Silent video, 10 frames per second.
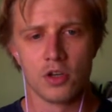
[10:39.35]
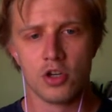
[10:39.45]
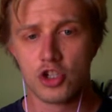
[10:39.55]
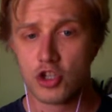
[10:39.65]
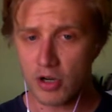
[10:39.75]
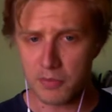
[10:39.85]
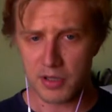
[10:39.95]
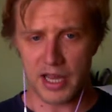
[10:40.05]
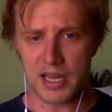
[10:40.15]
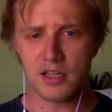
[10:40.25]
During
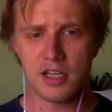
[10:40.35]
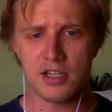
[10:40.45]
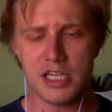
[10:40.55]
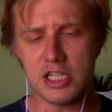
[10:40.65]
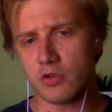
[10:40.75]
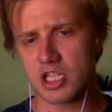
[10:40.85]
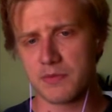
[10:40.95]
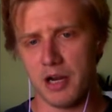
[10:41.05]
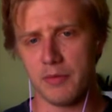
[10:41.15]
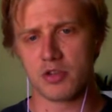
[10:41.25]
play, continue to
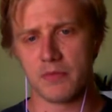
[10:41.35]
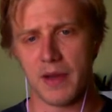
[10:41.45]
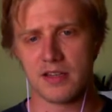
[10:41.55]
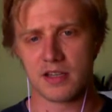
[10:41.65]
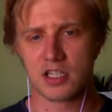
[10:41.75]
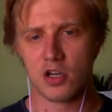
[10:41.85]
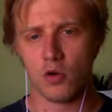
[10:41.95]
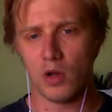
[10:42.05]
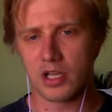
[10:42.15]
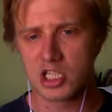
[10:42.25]
experiment with the basics
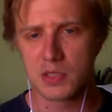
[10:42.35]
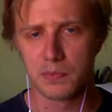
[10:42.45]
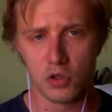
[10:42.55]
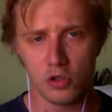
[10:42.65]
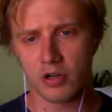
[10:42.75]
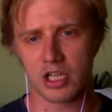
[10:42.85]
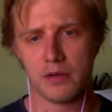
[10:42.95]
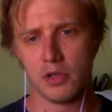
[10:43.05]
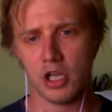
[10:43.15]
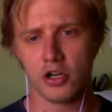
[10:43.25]
while exploring the
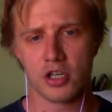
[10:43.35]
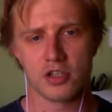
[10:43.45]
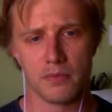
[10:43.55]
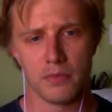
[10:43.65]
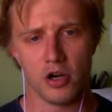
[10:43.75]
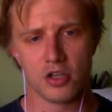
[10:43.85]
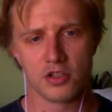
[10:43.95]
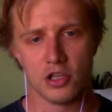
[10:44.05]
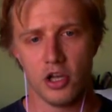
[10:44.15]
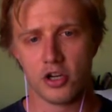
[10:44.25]
melodious components
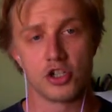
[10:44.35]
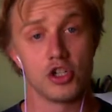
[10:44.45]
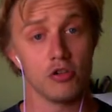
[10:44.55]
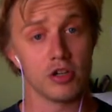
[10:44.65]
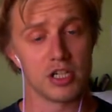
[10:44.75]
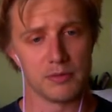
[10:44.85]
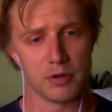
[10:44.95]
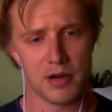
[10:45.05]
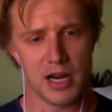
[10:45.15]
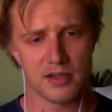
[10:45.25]
learned during deliberate
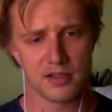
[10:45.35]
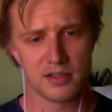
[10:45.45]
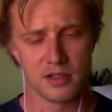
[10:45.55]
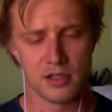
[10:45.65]
practice.